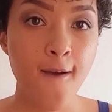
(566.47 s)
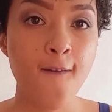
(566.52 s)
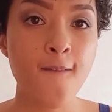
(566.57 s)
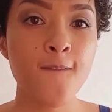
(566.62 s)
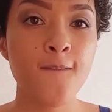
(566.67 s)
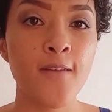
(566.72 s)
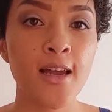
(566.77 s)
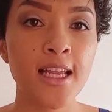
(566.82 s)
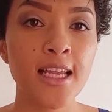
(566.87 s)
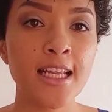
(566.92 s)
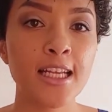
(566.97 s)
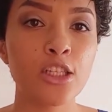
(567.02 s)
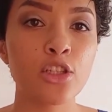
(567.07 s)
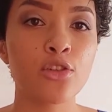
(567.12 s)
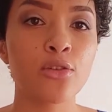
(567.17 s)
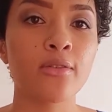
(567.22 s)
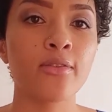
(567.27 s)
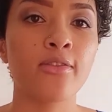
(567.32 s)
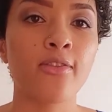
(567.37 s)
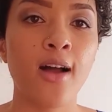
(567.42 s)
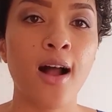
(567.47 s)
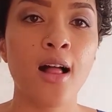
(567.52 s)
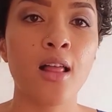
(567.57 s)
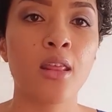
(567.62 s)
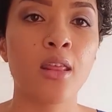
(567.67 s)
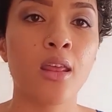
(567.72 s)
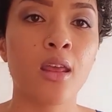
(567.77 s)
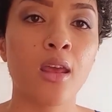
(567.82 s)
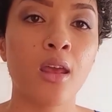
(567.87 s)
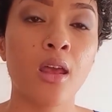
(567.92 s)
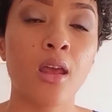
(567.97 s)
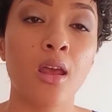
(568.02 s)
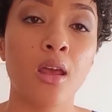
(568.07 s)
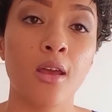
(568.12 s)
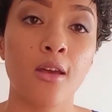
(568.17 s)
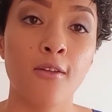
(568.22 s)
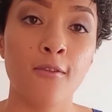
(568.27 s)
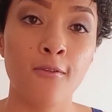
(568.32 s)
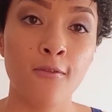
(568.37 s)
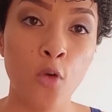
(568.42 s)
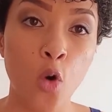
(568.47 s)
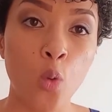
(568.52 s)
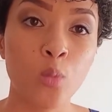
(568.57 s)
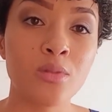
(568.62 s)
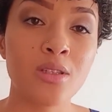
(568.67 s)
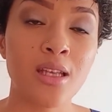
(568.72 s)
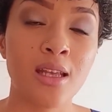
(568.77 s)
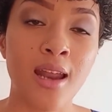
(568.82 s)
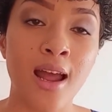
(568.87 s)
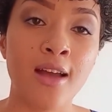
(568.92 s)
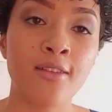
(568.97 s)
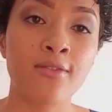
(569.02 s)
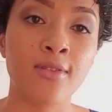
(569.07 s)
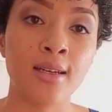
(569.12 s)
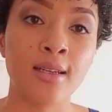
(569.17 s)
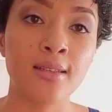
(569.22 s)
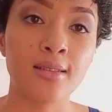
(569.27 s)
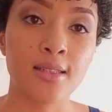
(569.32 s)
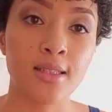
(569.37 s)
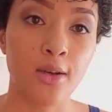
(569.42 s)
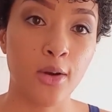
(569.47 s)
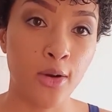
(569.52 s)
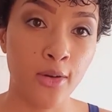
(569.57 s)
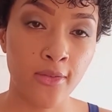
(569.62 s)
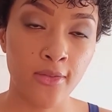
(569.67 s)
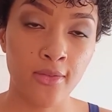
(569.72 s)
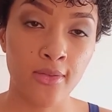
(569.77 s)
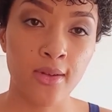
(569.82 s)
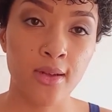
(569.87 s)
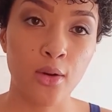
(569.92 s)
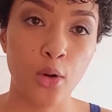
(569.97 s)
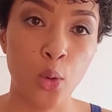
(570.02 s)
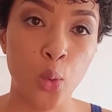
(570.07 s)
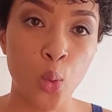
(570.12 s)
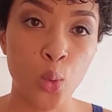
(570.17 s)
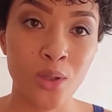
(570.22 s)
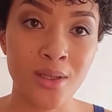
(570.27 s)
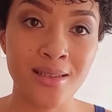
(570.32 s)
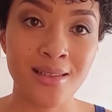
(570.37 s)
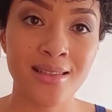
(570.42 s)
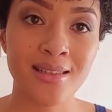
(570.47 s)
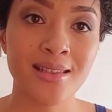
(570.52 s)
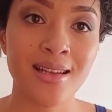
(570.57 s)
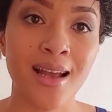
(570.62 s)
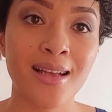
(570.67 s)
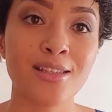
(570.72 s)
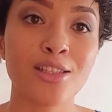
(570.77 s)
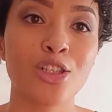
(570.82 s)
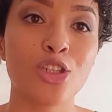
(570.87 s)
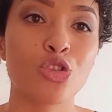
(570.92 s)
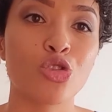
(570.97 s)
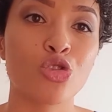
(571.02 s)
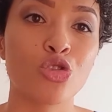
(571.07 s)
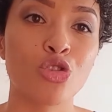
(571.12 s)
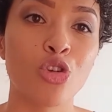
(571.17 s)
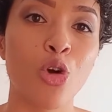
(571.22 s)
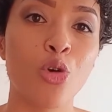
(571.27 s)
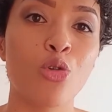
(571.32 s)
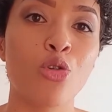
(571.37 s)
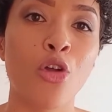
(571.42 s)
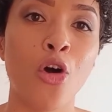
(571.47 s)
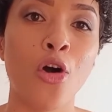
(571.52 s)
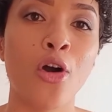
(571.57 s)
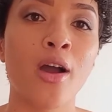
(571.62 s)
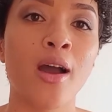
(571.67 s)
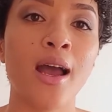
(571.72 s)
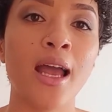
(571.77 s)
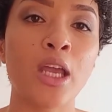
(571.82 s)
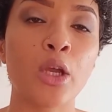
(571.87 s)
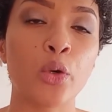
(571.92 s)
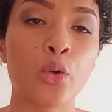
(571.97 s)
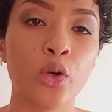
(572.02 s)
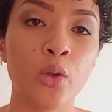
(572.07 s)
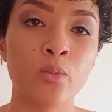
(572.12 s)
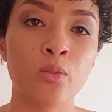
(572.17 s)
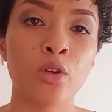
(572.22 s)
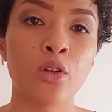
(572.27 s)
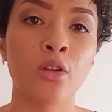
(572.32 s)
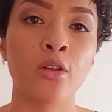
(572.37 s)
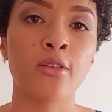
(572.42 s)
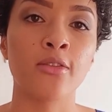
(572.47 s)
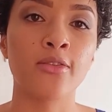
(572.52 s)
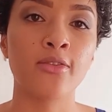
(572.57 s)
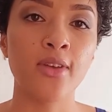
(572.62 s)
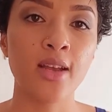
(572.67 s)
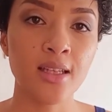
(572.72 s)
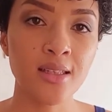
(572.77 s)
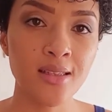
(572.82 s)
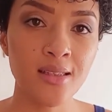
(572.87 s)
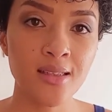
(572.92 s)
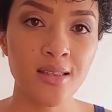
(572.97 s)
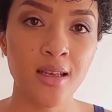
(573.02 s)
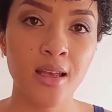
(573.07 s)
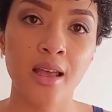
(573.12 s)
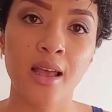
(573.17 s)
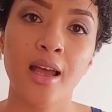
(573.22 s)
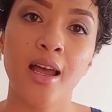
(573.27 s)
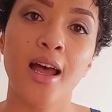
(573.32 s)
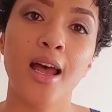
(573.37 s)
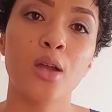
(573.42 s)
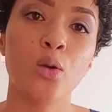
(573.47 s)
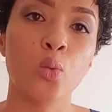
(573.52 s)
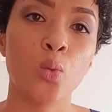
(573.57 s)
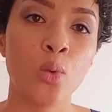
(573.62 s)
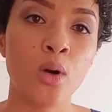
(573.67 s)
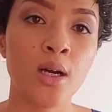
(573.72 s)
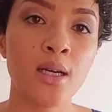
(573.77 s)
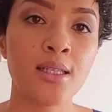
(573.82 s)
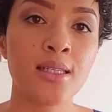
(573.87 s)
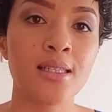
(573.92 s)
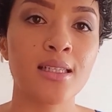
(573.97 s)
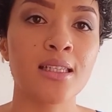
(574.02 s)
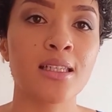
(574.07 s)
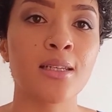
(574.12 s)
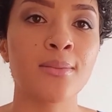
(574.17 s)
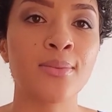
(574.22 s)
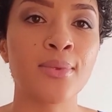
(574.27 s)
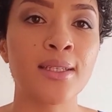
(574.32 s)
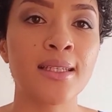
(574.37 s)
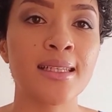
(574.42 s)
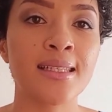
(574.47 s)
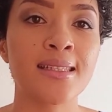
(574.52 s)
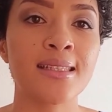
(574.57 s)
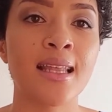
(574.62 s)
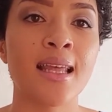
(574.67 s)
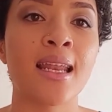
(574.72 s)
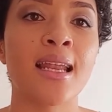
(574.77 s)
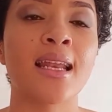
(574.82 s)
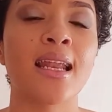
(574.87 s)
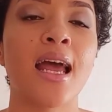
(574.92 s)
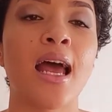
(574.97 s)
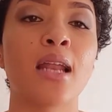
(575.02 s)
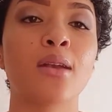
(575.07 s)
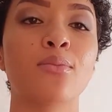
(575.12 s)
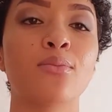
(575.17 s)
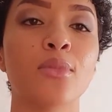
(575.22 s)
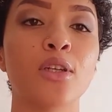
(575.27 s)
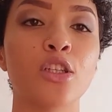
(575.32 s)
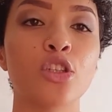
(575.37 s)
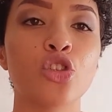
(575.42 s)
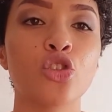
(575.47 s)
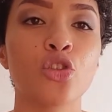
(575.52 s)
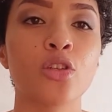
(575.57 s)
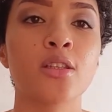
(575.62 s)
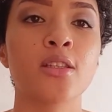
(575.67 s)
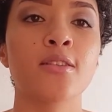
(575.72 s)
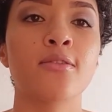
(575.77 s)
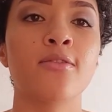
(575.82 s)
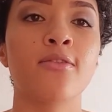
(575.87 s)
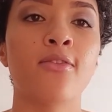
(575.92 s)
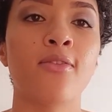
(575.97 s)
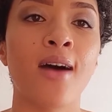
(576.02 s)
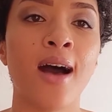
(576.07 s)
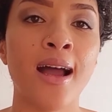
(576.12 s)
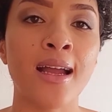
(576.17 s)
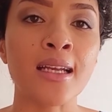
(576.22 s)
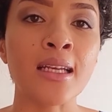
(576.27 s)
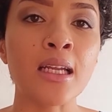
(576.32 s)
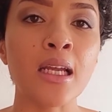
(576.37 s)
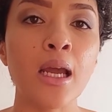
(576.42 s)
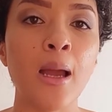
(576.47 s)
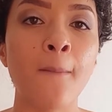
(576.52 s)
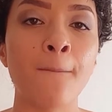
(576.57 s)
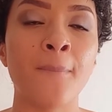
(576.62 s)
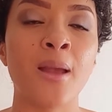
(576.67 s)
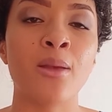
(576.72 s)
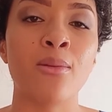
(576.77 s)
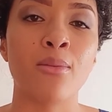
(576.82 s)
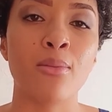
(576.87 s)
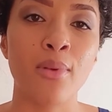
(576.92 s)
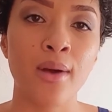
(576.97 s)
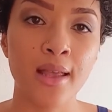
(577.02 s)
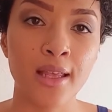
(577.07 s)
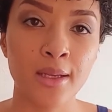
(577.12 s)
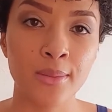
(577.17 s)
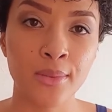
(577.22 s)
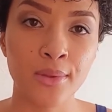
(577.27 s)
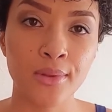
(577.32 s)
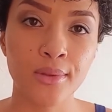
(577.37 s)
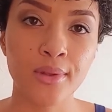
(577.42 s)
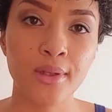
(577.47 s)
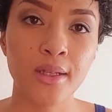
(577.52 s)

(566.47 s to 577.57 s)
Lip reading: Failure to file the forms that I've listed or discussed is no longer a criminal offense. At worst, it appears that an administrative fine may be payable.